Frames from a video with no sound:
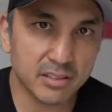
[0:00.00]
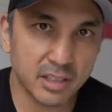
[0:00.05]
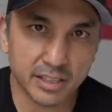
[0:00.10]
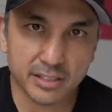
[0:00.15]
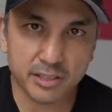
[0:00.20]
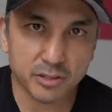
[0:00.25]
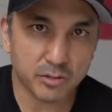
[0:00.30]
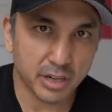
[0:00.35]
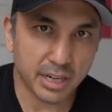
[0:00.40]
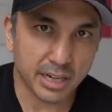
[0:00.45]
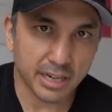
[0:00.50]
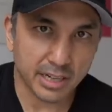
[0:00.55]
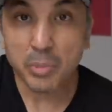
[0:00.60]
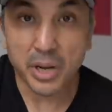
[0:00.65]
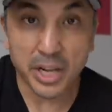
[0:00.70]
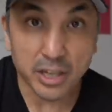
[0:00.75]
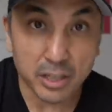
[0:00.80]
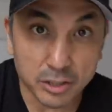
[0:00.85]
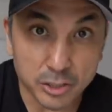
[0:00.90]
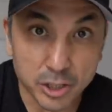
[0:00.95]
is not straight,
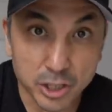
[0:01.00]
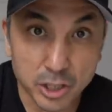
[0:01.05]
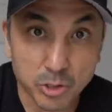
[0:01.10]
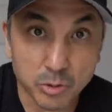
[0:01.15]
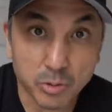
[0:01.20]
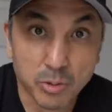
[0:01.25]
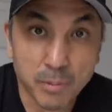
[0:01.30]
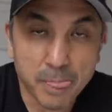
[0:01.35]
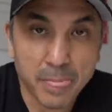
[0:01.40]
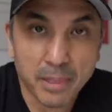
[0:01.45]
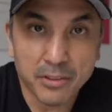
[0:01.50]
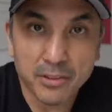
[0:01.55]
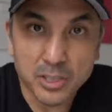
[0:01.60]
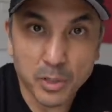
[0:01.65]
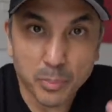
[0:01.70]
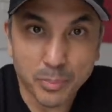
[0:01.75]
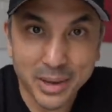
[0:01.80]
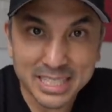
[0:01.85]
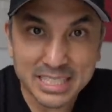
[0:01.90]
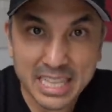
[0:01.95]
but it'll do. This is
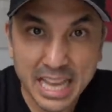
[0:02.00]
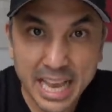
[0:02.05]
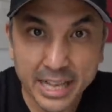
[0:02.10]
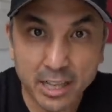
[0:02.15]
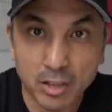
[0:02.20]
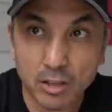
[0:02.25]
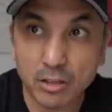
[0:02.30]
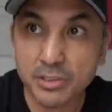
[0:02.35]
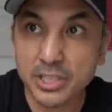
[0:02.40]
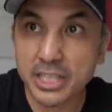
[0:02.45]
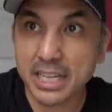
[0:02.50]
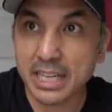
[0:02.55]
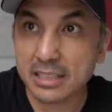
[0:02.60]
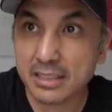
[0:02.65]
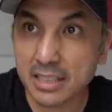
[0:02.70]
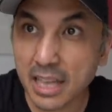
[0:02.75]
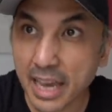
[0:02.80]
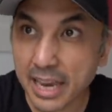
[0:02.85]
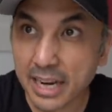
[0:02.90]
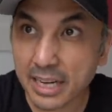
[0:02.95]
the best angle to get
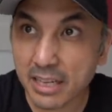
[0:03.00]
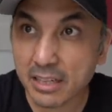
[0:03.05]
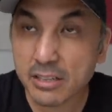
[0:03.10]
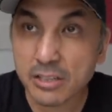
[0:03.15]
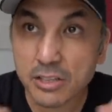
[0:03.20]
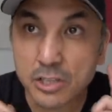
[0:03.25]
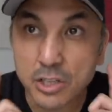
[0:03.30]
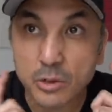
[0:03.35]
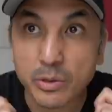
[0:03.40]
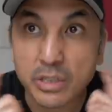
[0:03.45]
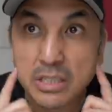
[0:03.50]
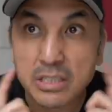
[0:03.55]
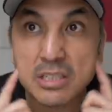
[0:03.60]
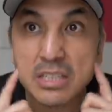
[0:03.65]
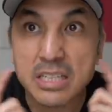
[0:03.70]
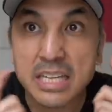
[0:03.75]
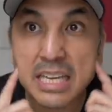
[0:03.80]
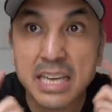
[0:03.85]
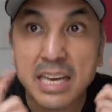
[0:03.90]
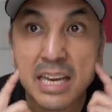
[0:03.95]
light so you can
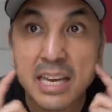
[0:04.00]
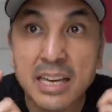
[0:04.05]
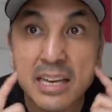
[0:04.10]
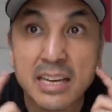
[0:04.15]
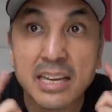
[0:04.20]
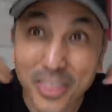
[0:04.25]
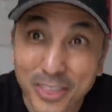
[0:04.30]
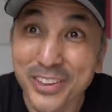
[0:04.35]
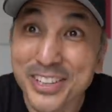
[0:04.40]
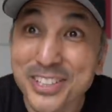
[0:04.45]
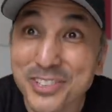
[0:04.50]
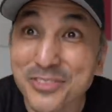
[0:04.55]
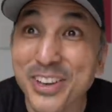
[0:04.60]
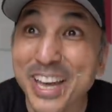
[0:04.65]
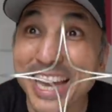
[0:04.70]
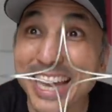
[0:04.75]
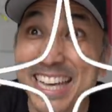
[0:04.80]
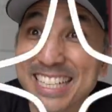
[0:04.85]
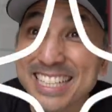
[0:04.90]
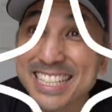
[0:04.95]
see this
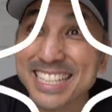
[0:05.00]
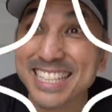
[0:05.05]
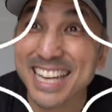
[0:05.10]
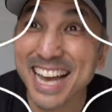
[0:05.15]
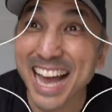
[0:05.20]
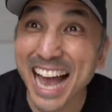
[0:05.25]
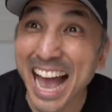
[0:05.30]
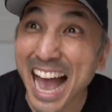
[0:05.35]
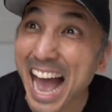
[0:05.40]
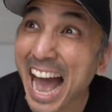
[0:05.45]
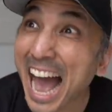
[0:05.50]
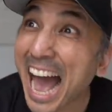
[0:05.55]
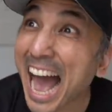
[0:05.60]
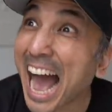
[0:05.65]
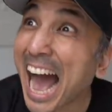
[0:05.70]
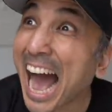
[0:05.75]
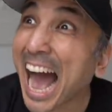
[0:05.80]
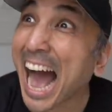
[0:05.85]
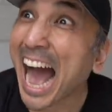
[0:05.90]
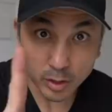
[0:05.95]
face.
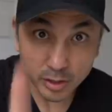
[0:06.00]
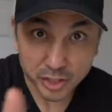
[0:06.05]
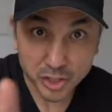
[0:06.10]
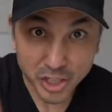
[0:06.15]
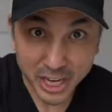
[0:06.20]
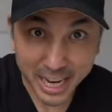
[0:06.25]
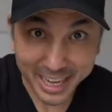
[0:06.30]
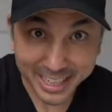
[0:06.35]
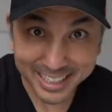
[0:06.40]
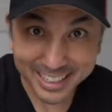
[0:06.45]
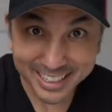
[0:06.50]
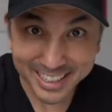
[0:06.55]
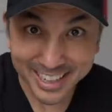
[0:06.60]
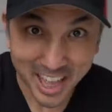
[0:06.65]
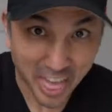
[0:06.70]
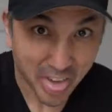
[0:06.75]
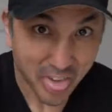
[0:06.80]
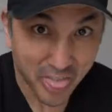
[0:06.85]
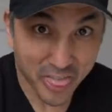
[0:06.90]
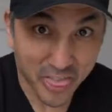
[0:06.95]
Check
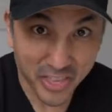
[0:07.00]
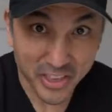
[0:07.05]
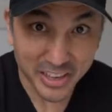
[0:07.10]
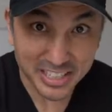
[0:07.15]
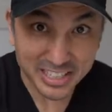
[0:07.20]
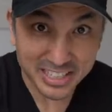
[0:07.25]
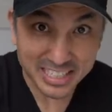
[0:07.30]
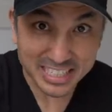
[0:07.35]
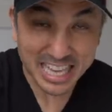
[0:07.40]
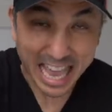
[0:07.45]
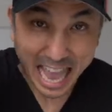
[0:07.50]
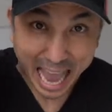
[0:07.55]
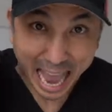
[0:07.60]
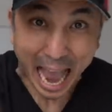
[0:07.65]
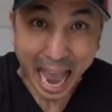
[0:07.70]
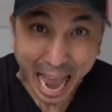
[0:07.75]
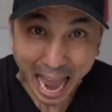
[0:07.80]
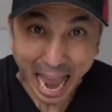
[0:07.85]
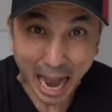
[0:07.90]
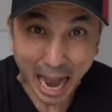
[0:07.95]
this